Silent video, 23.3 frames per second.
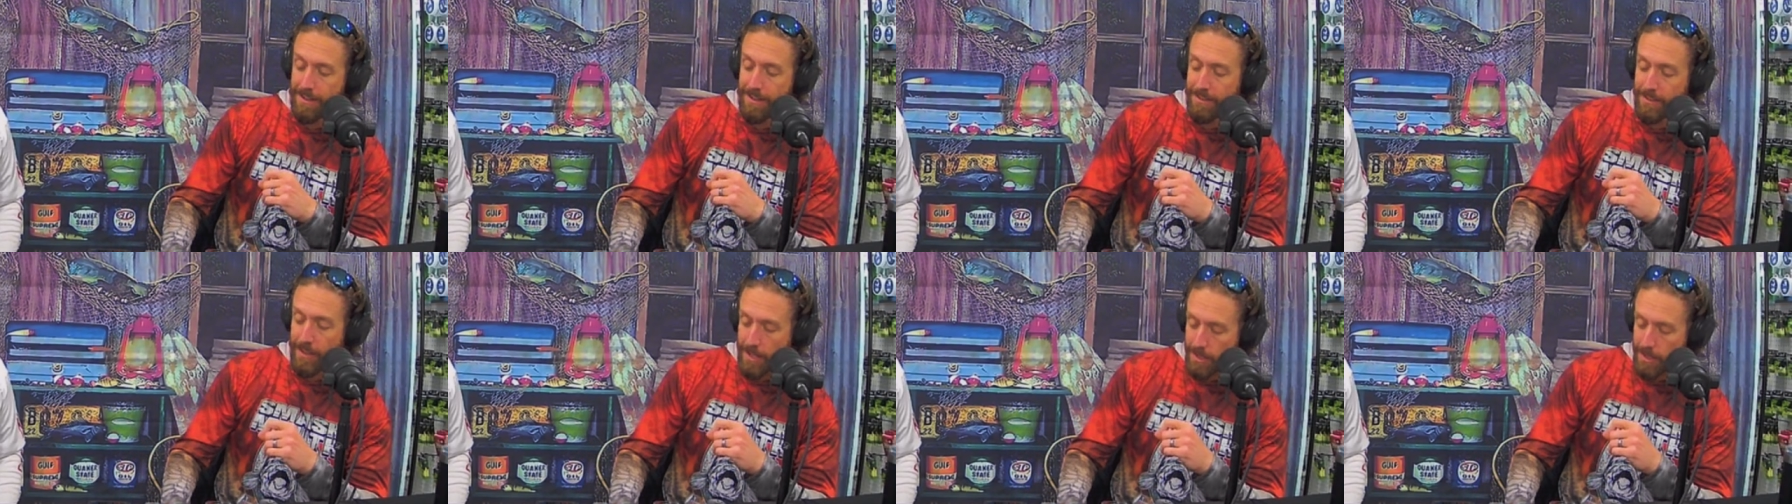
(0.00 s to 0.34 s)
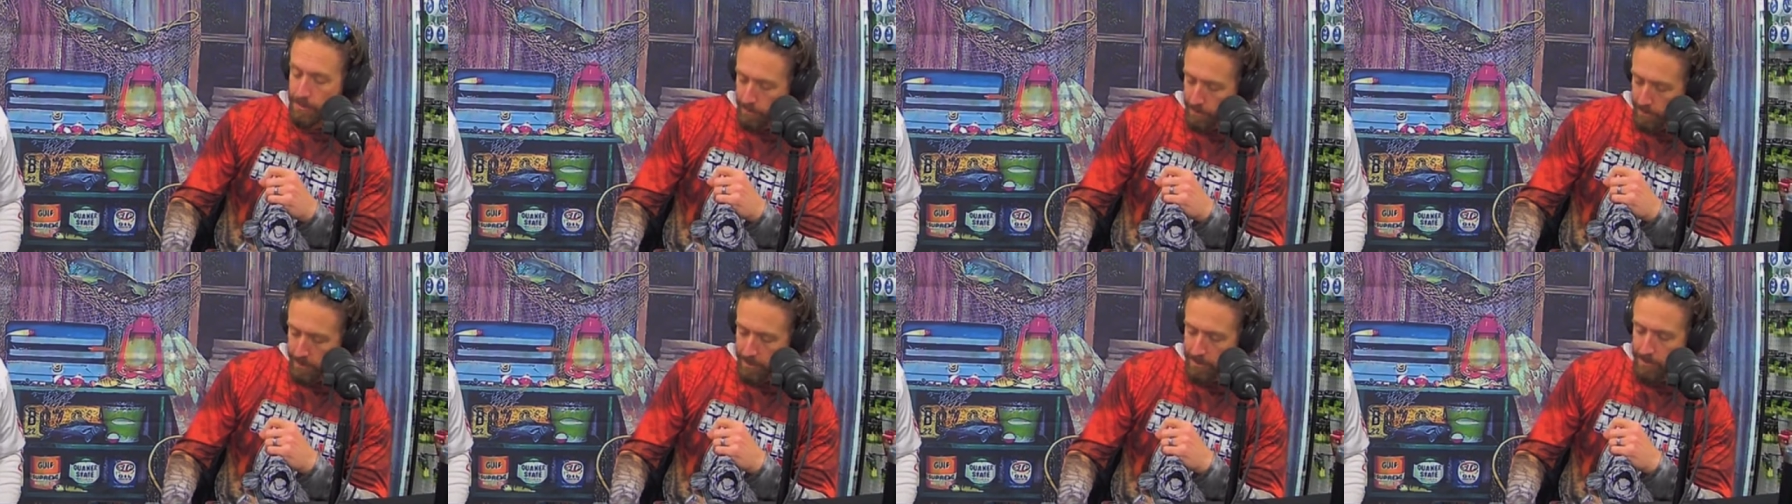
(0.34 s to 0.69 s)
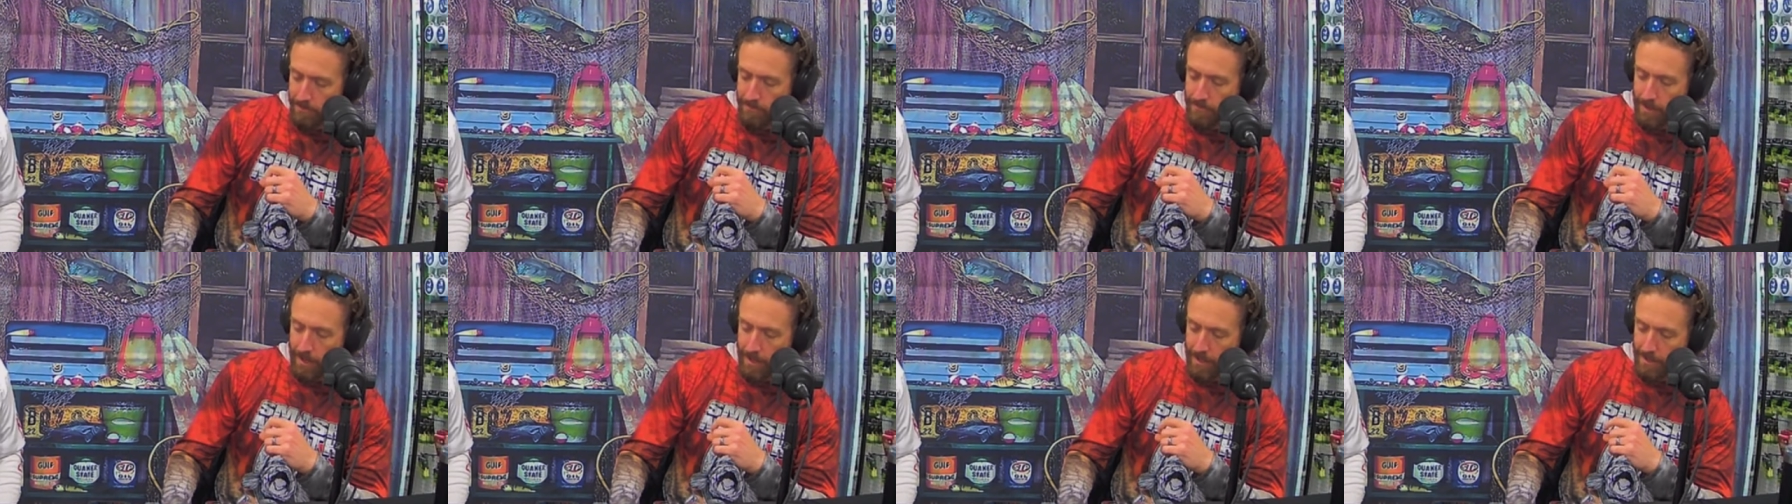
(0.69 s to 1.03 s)
That's where you're going to
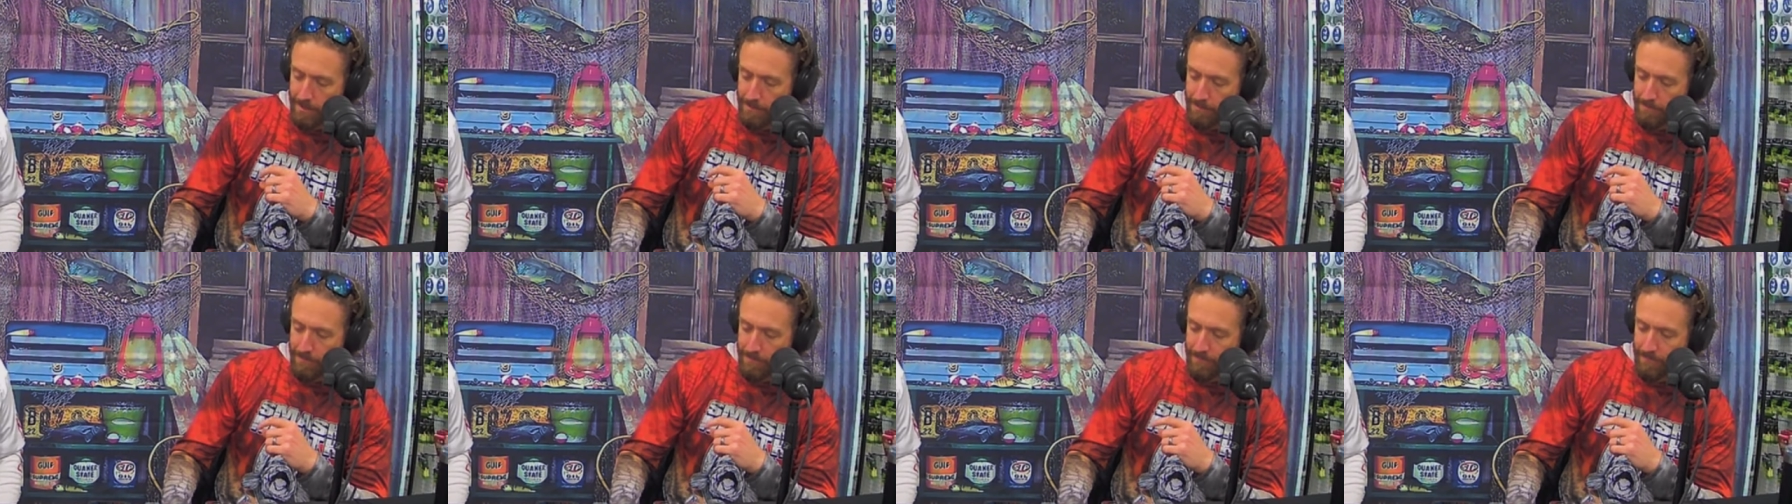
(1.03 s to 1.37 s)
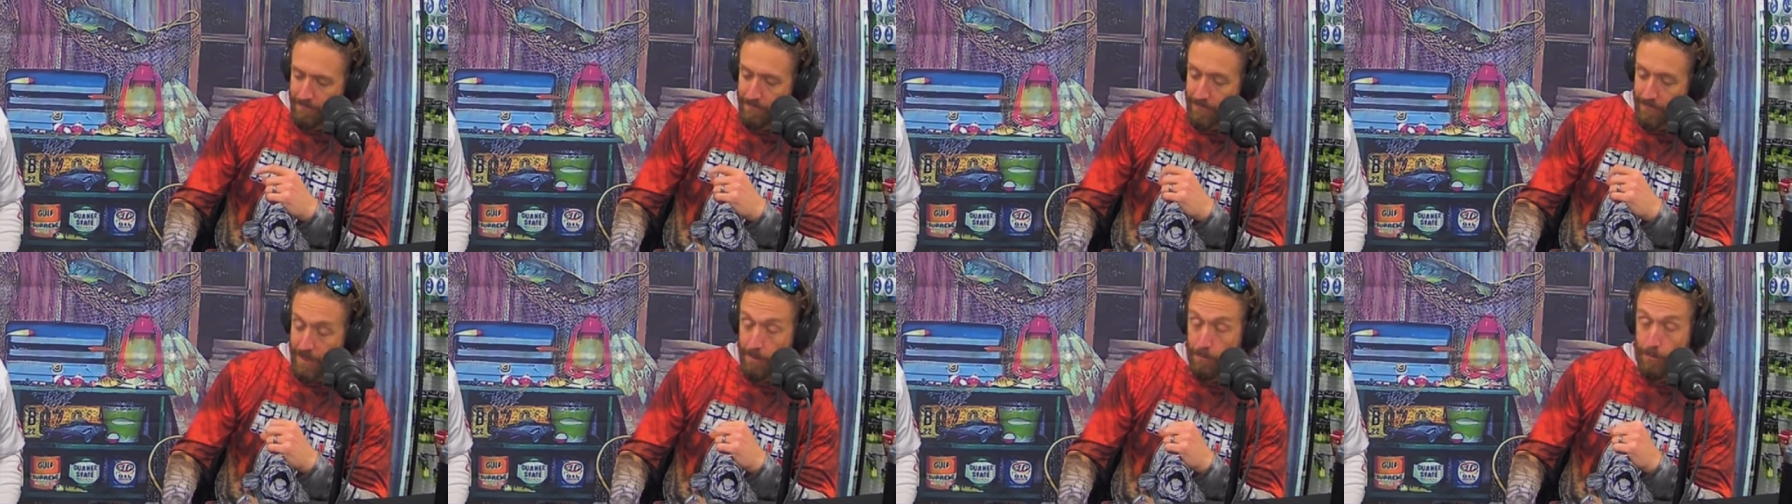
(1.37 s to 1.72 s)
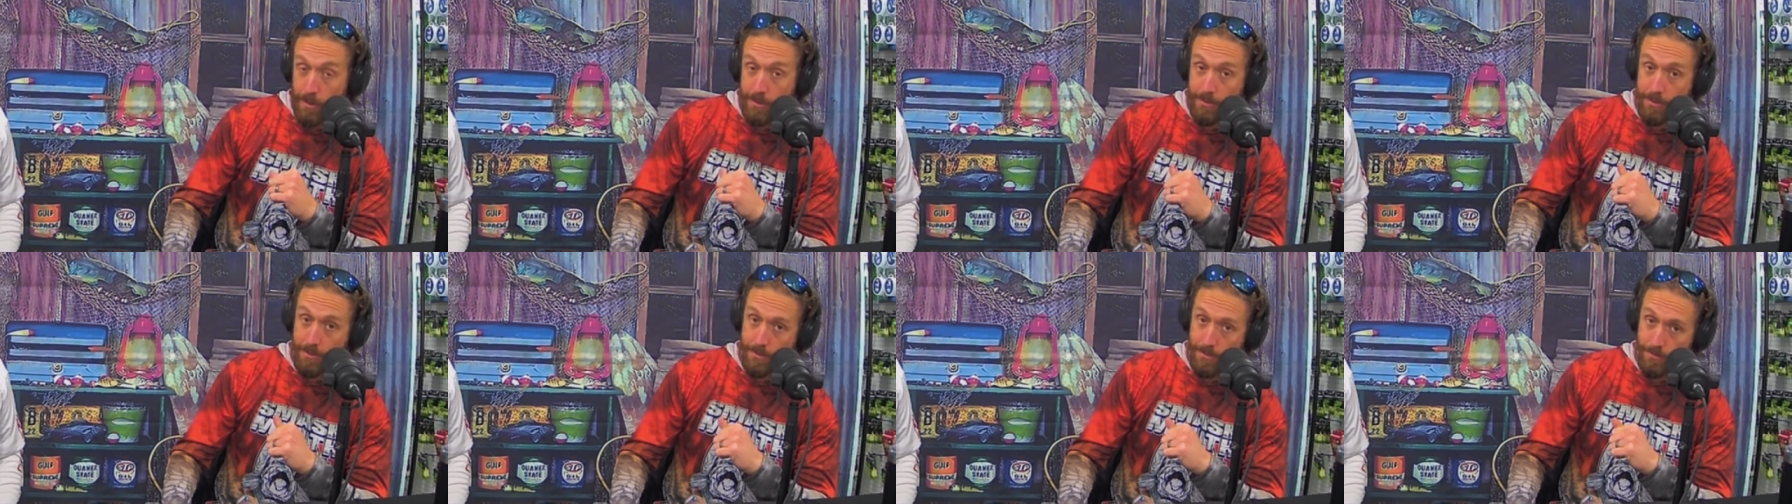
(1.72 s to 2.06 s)
find them. And
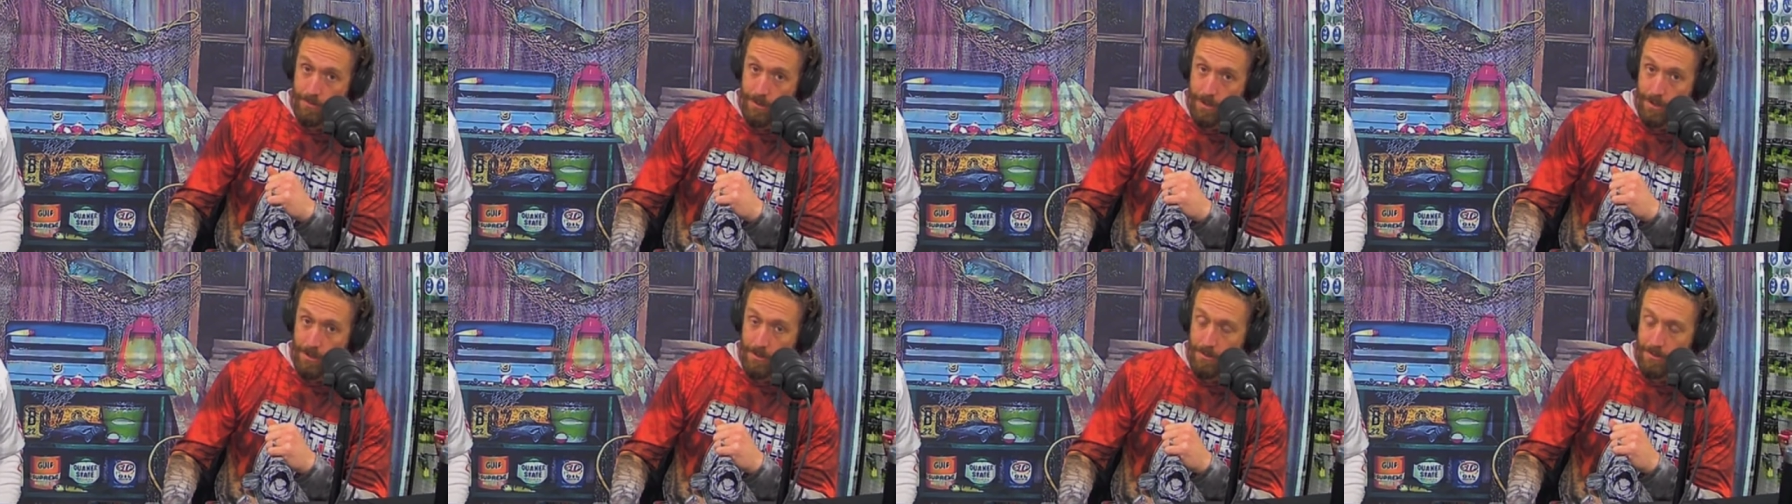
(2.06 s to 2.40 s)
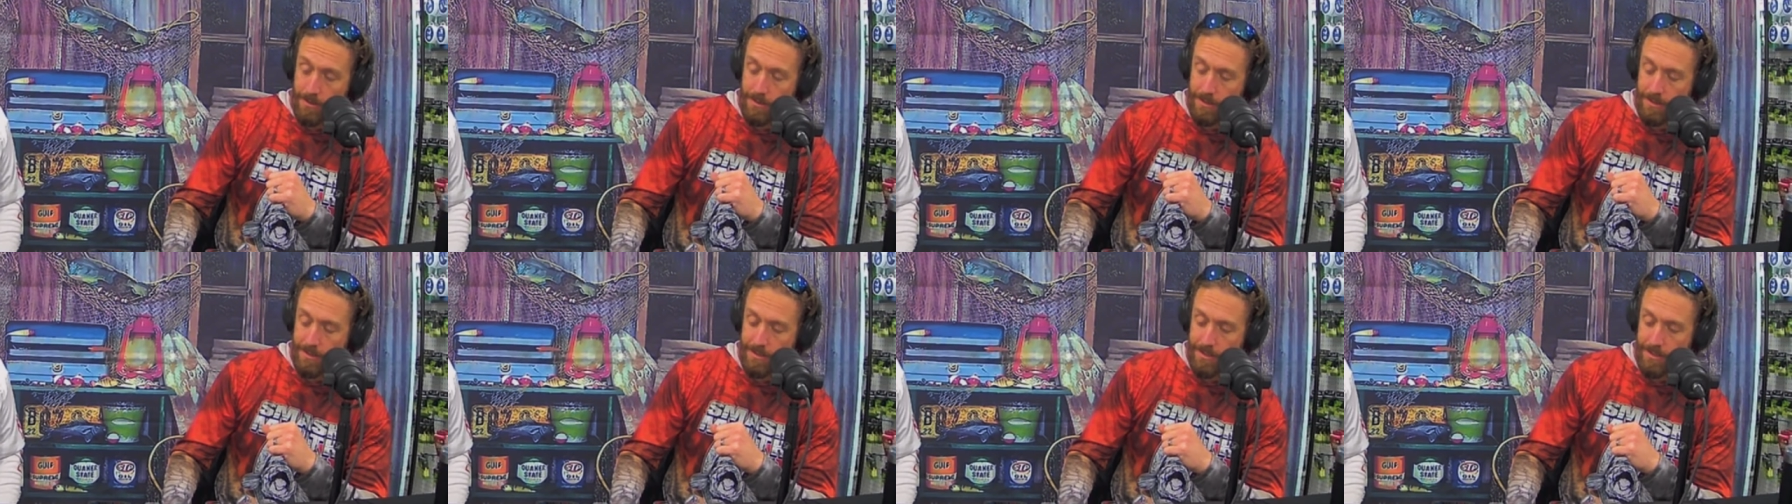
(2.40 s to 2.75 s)
what to throw